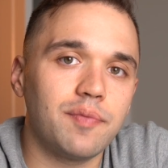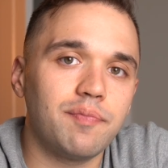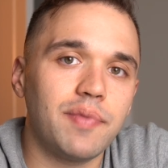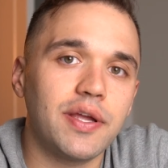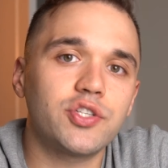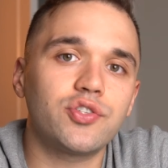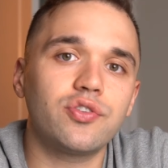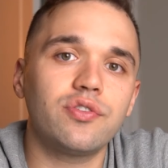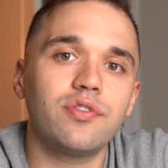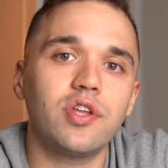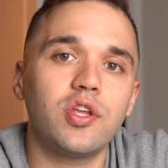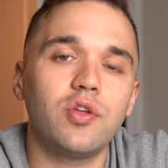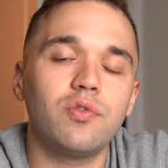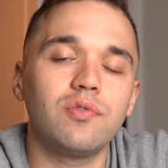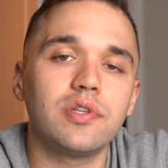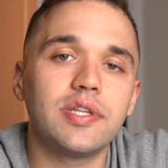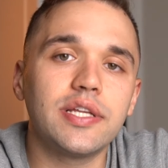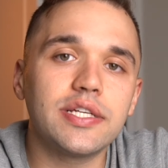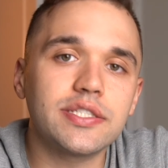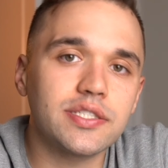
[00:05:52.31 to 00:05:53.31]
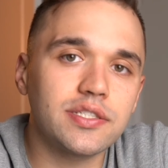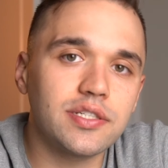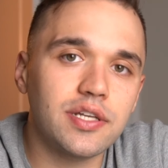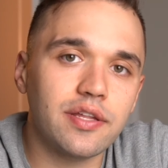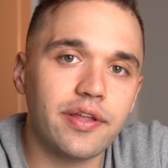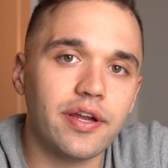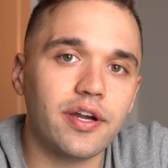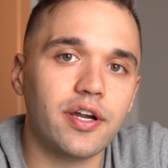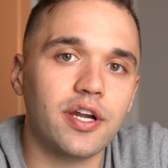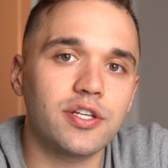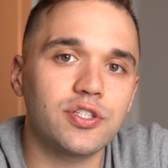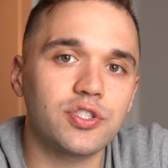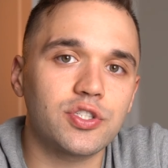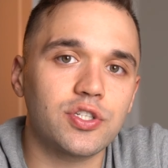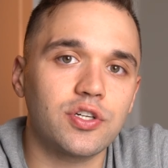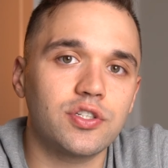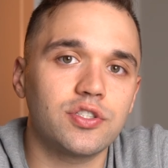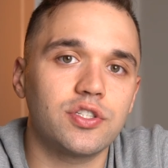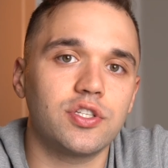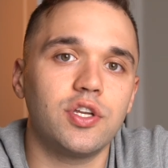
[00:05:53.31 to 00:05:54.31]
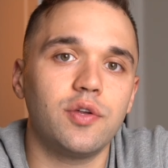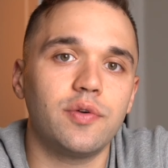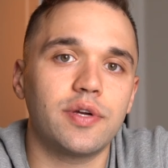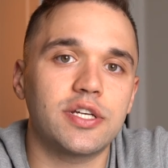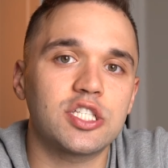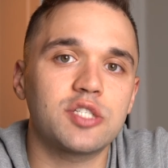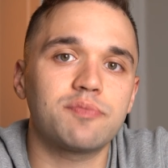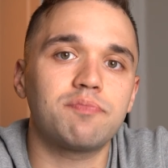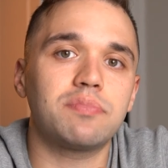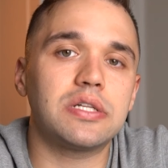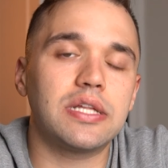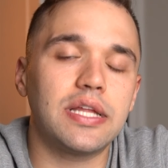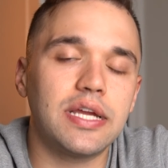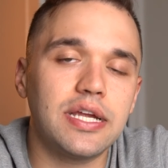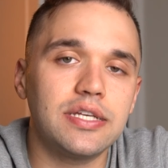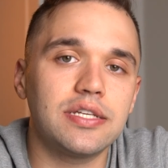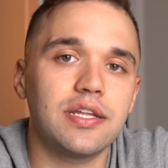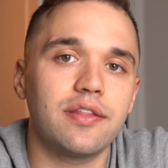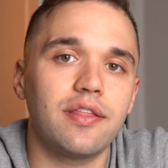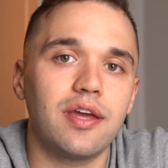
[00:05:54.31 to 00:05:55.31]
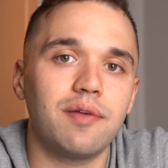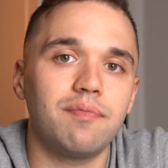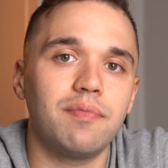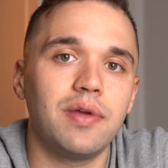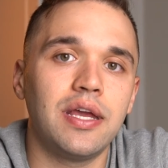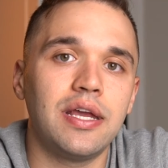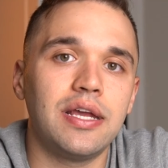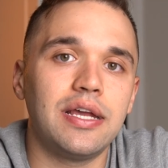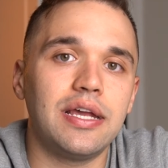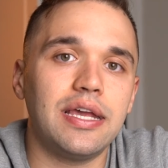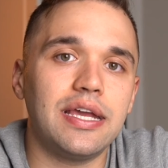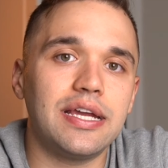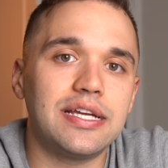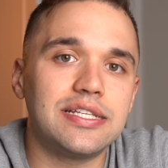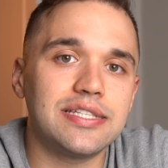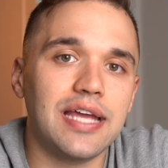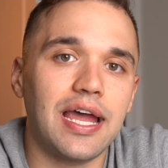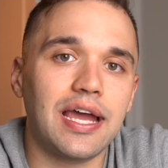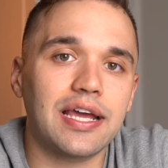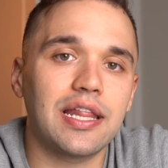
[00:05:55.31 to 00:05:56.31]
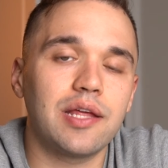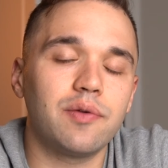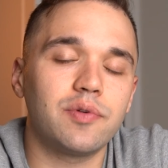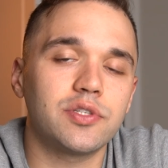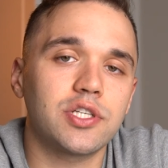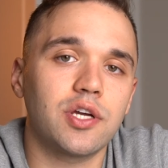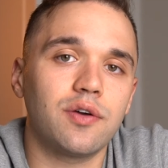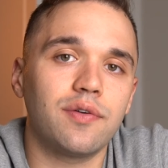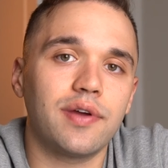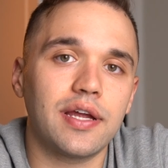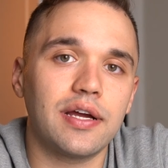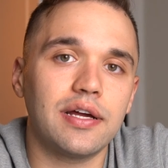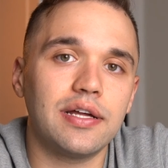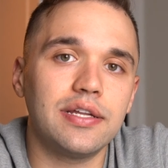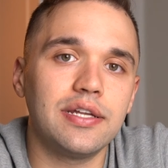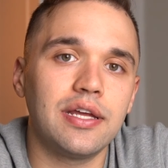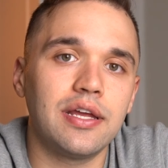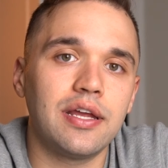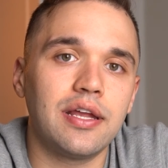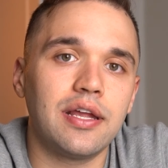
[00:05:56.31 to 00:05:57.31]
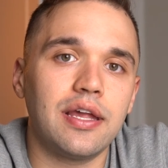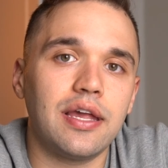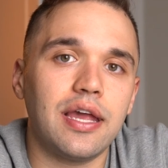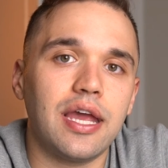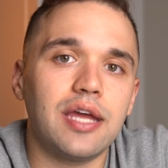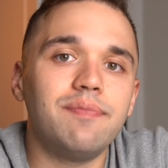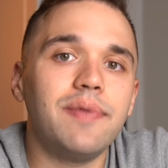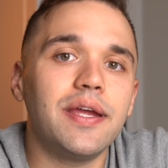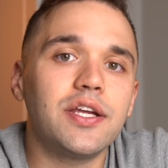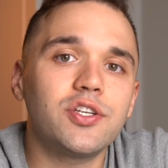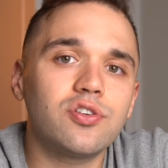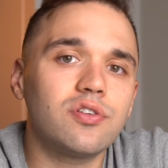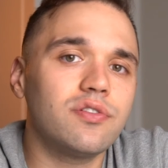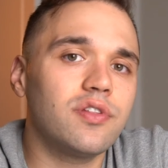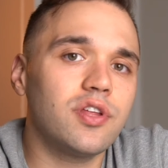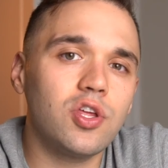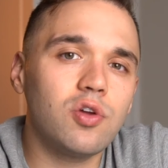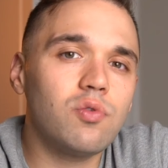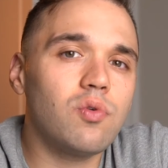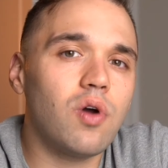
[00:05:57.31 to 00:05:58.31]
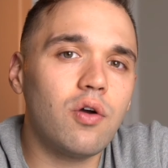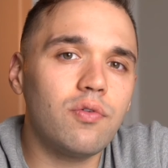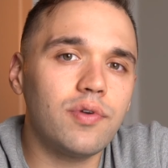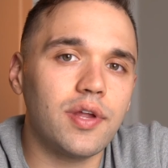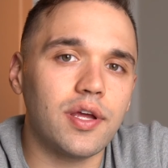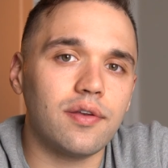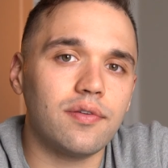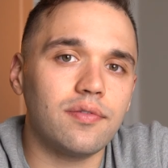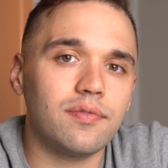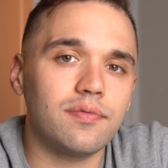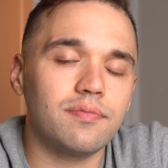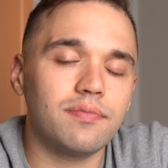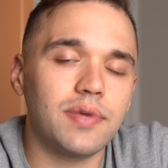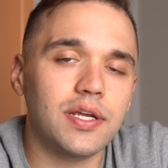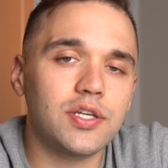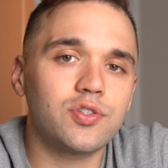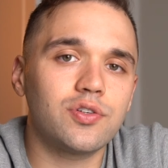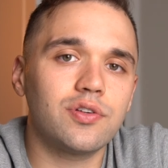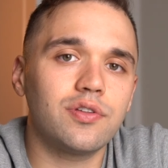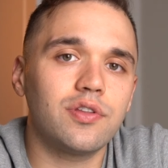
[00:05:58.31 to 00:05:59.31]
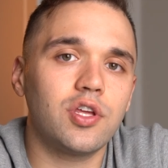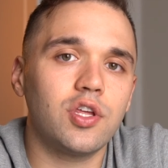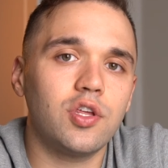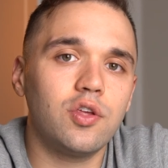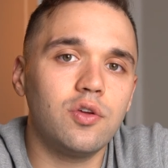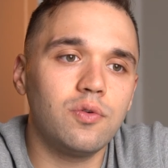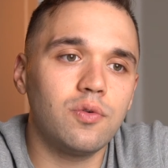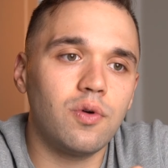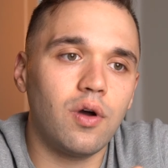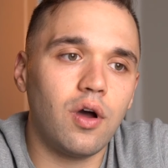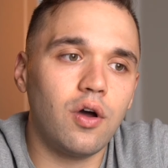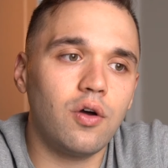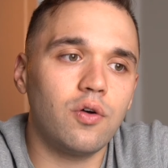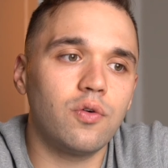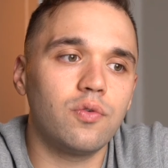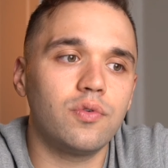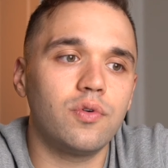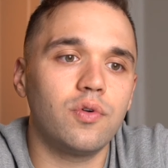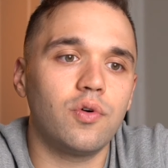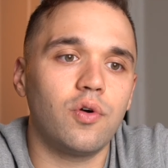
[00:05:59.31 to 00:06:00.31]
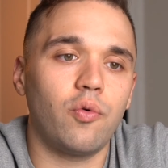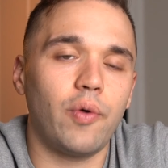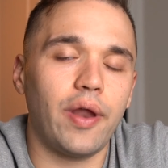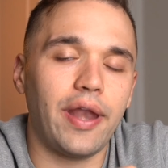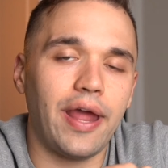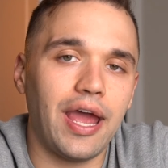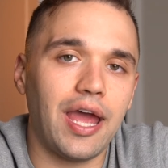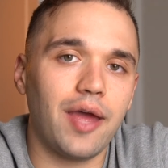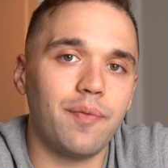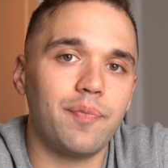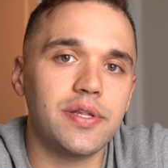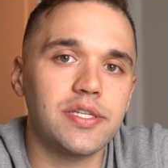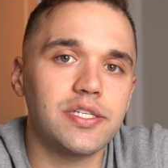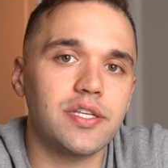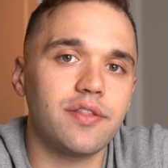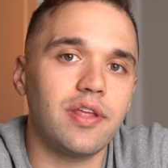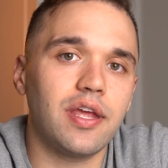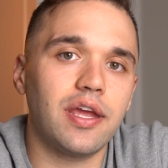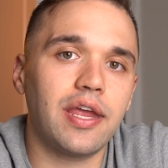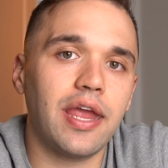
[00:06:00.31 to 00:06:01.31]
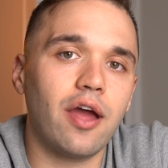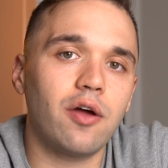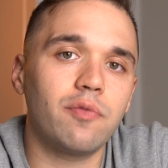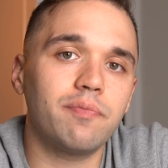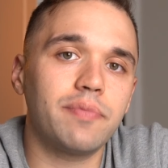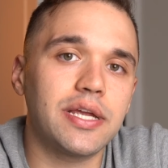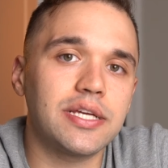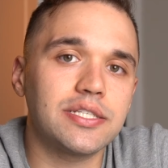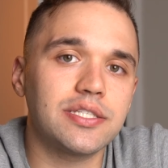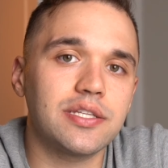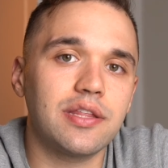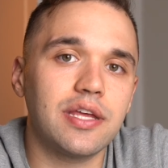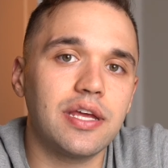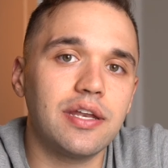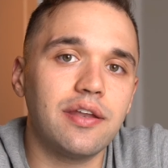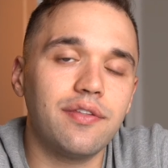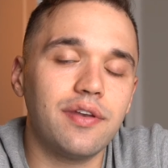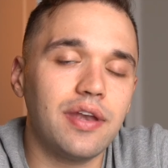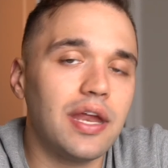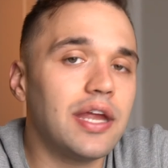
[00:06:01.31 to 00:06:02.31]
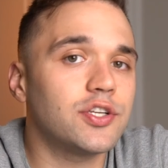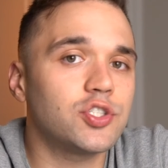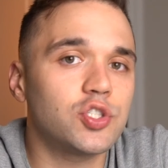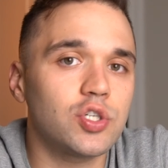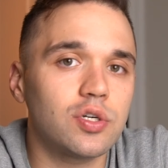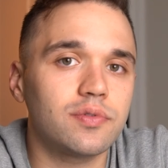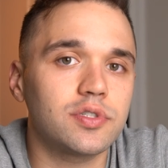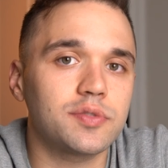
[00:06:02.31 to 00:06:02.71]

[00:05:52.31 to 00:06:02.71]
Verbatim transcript: Make sure that you listen to their concerns and you explain to them exactly what's going on. And make sure that you own it. Make sure that you own what happens in the account because at the end of the day, it's your